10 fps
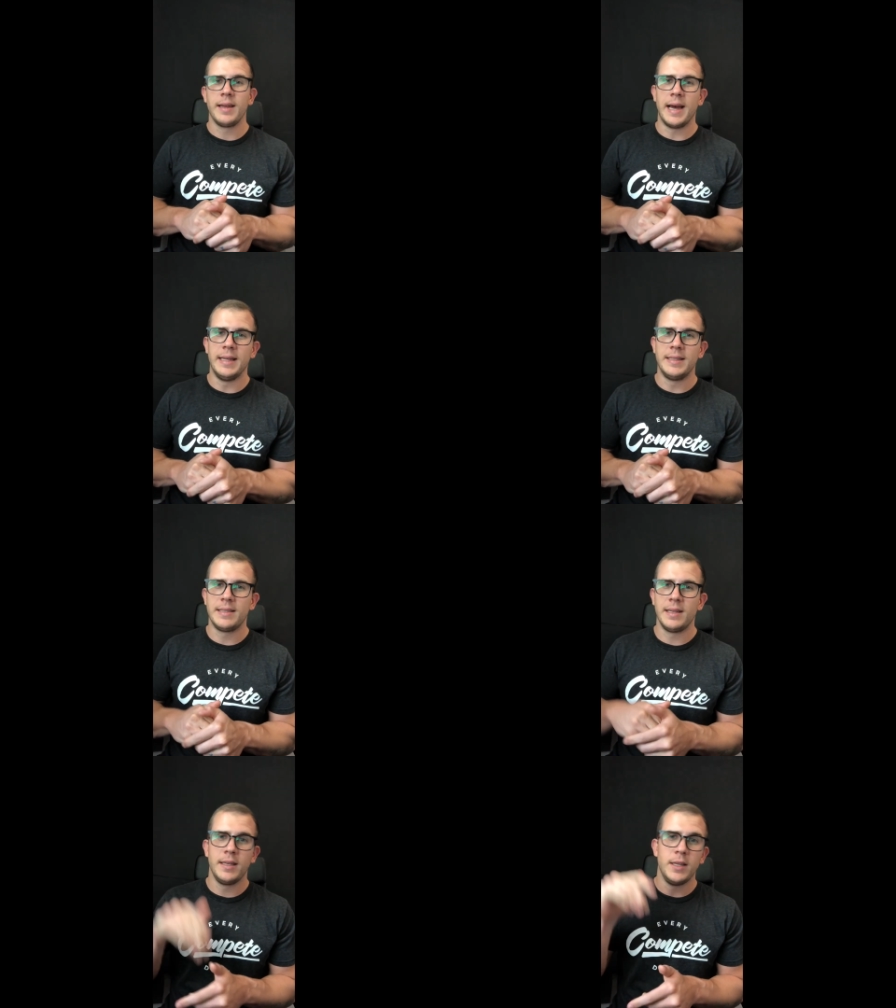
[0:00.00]

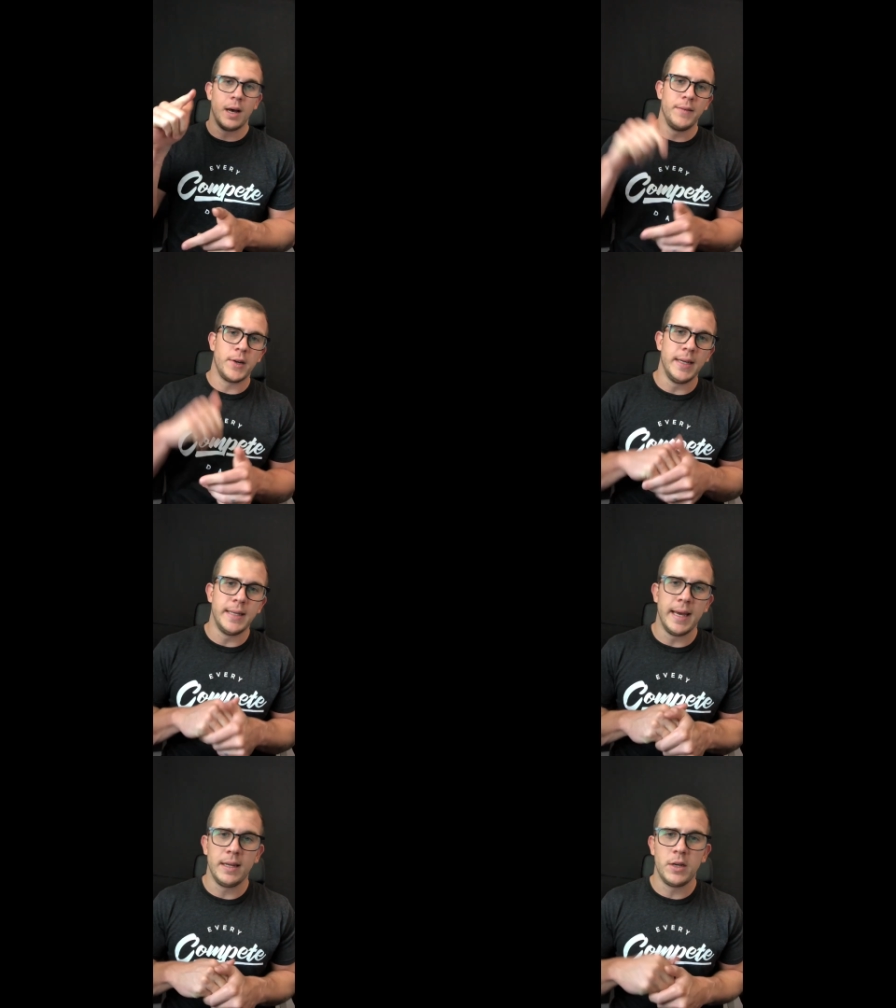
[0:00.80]
Guys, y'all have a great
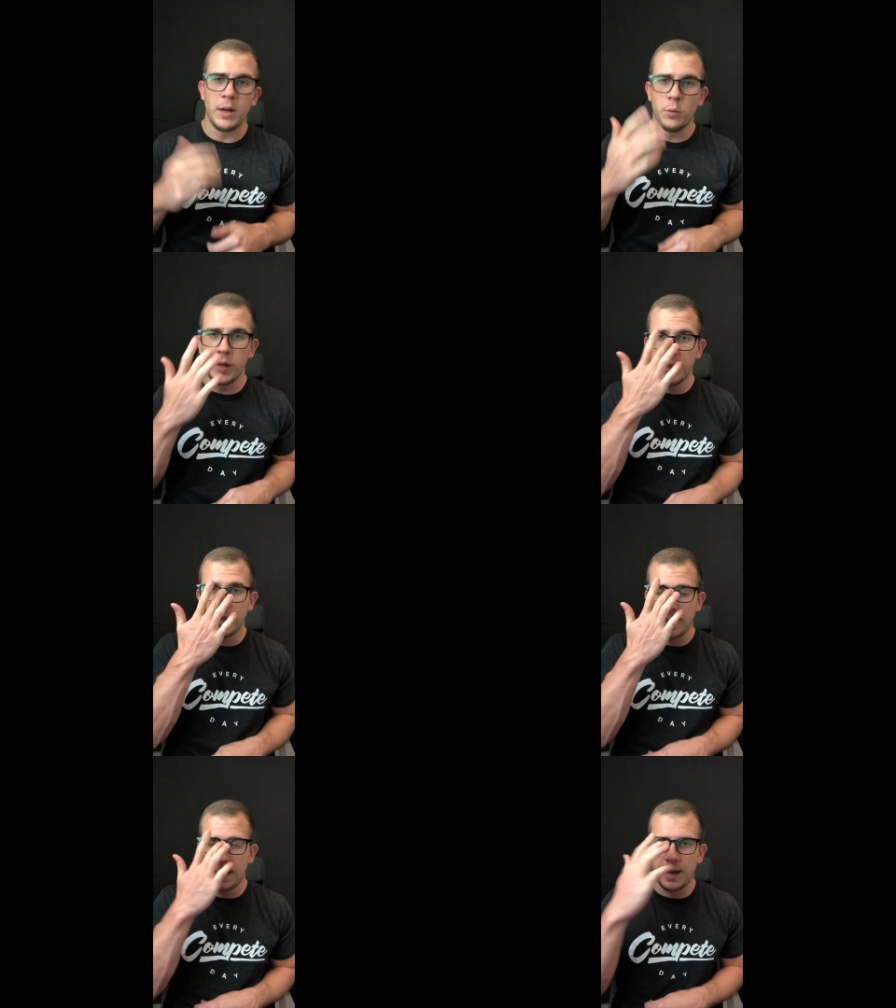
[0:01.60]
day, great
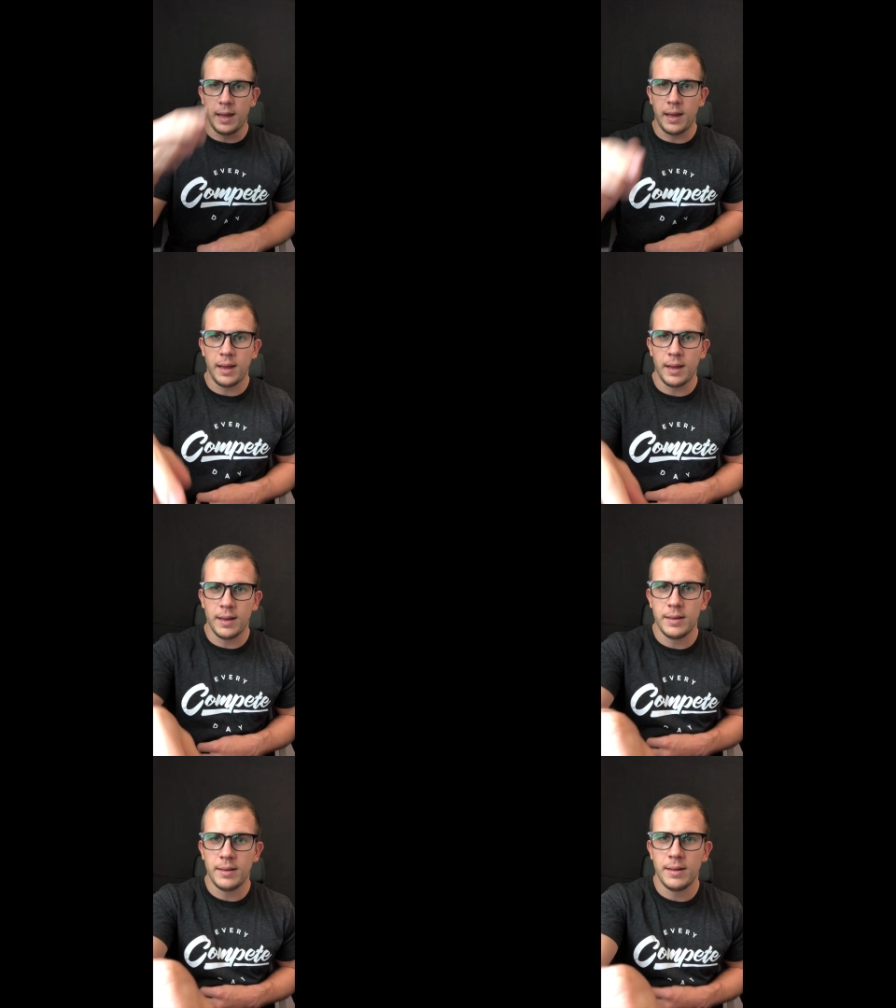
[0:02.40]
week,
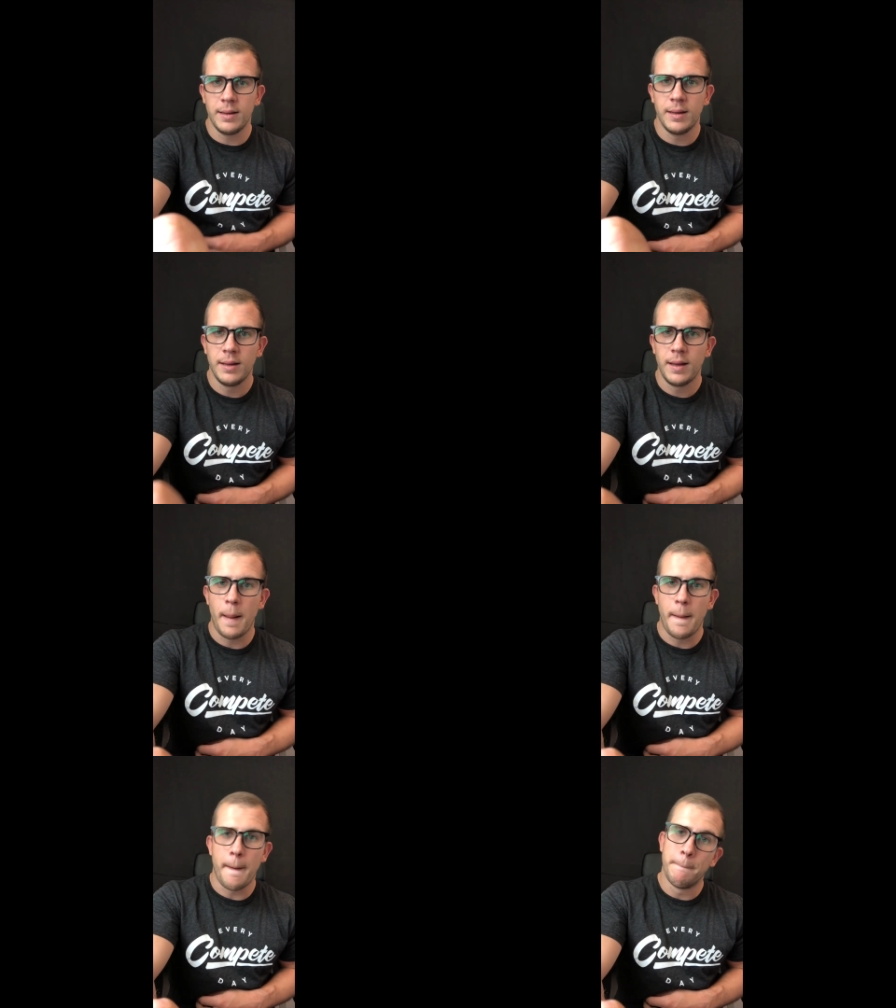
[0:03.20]
and
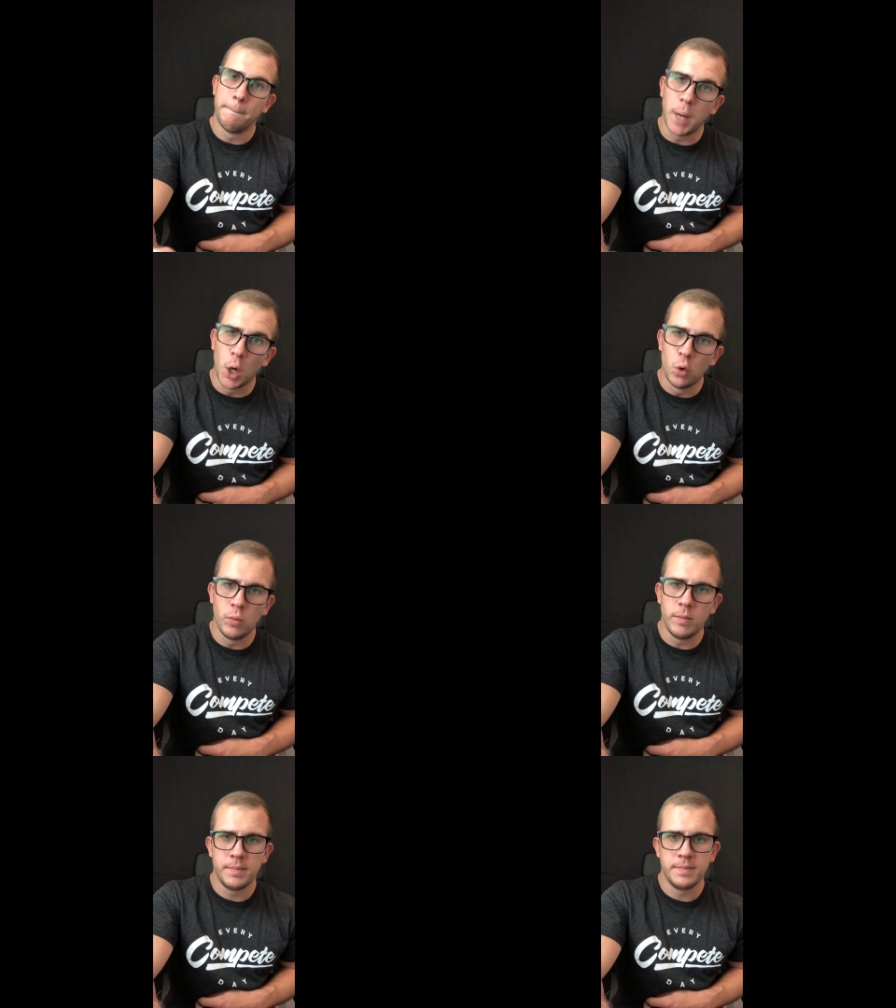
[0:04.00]

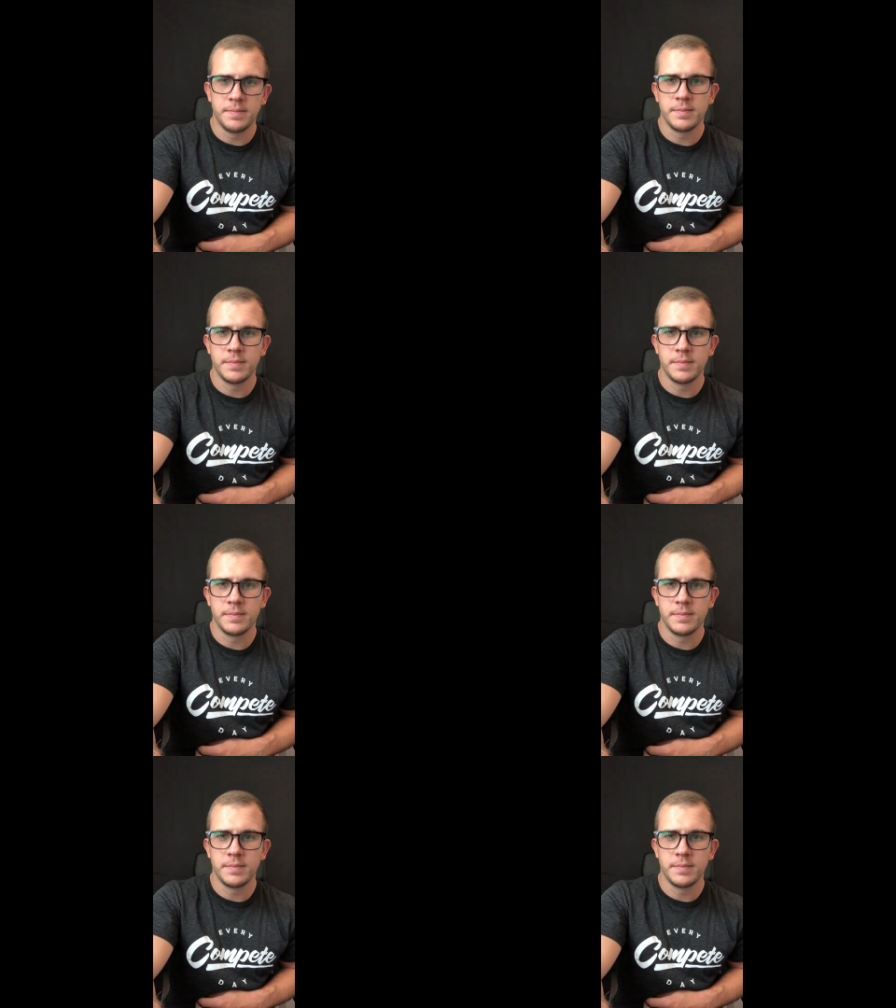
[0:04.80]
boom.